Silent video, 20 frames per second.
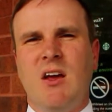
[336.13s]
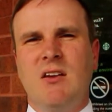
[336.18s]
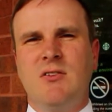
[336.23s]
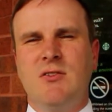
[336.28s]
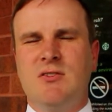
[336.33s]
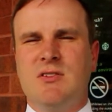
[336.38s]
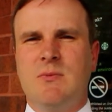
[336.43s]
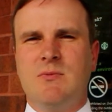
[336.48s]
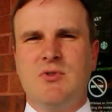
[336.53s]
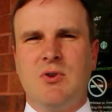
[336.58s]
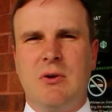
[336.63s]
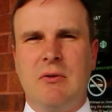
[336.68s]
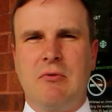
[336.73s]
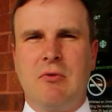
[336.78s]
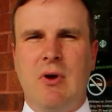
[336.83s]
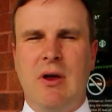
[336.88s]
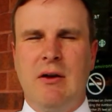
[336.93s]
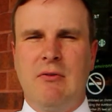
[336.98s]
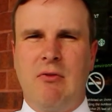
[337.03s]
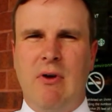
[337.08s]
do some sort of
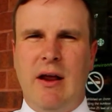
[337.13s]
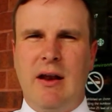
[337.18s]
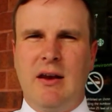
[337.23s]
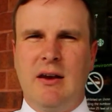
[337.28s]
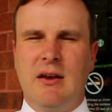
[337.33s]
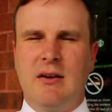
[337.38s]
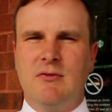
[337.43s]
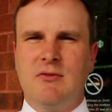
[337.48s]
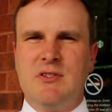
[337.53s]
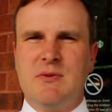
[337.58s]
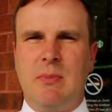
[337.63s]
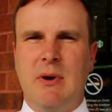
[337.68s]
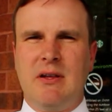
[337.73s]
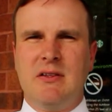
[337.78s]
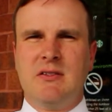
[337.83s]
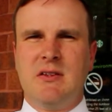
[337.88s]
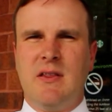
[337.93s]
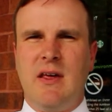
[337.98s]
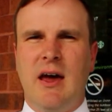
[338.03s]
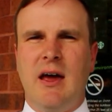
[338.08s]
creative writing in
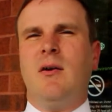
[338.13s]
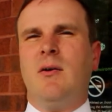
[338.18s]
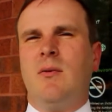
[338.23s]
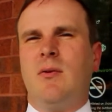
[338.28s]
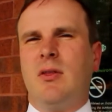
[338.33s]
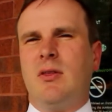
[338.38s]
response to that.